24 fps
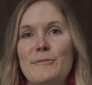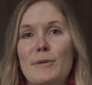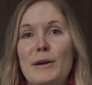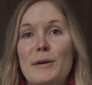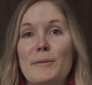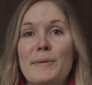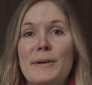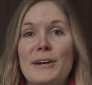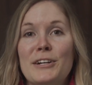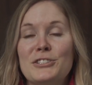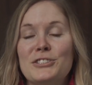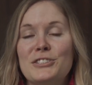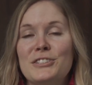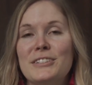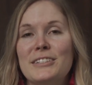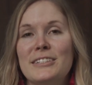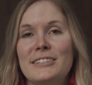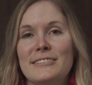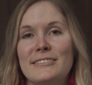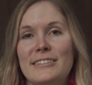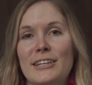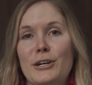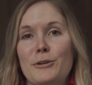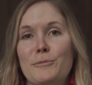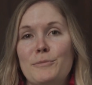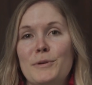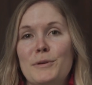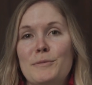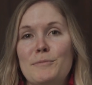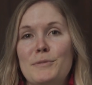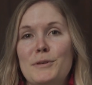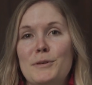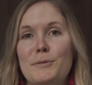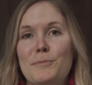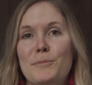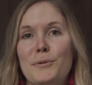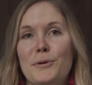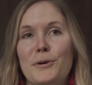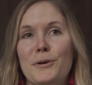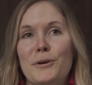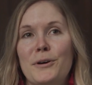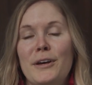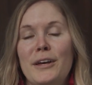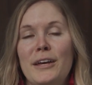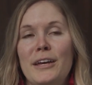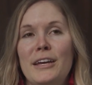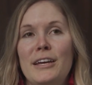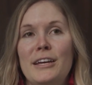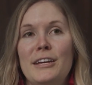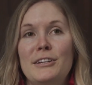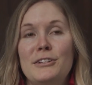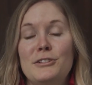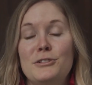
And my passion is helping people